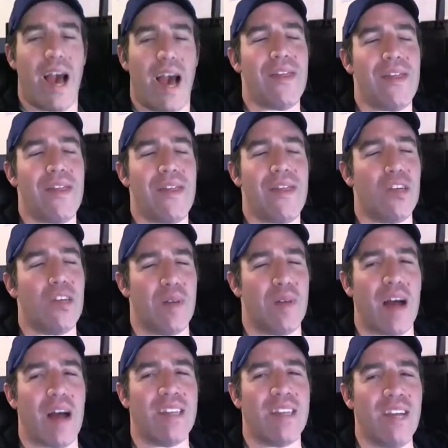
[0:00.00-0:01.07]
I think it's a little bit,
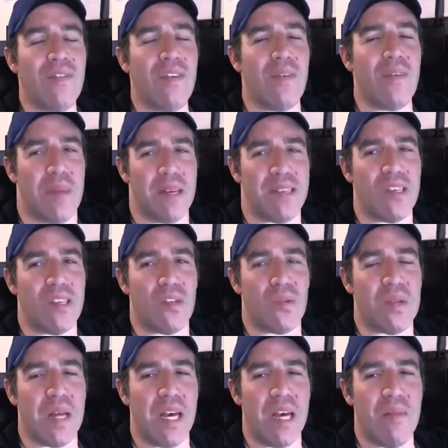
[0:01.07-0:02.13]
it's definitely business
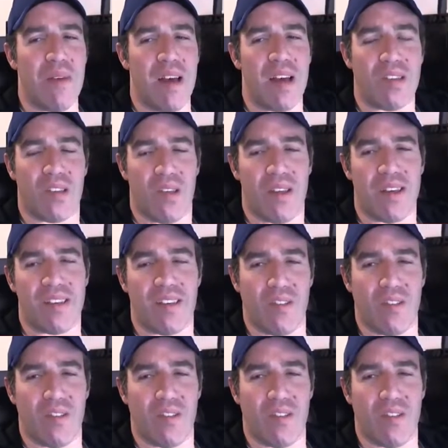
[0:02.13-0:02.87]
related, but that's the thing, yep.